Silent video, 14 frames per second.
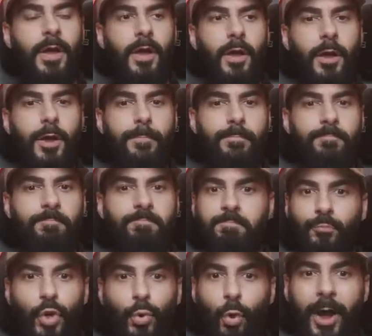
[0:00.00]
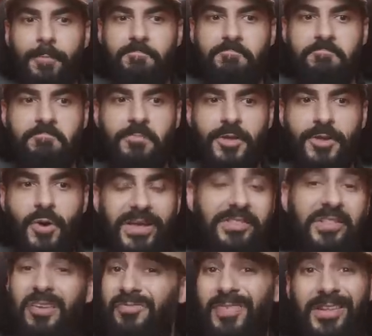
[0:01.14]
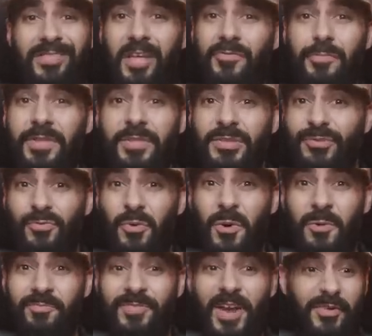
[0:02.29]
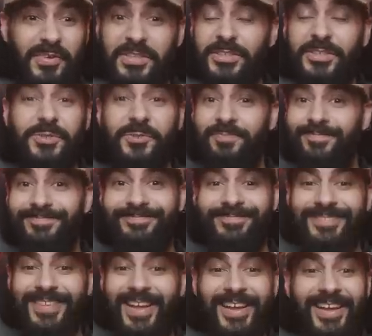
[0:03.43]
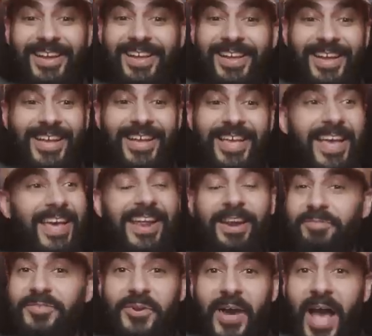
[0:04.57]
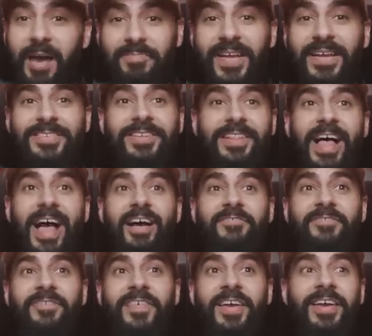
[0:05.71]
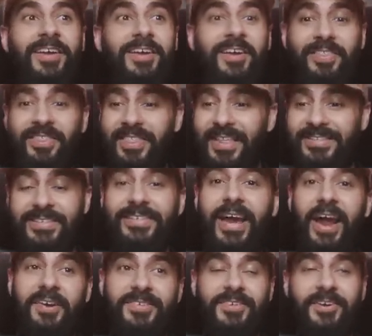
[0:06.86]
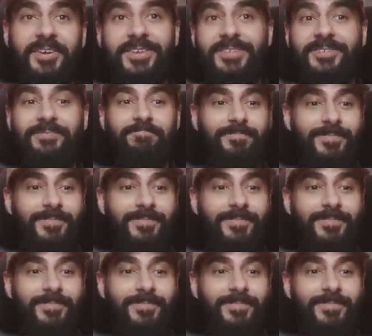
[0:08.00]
Wow. You know, I love him in this role. I really do. And I'm so happy I still have this entire series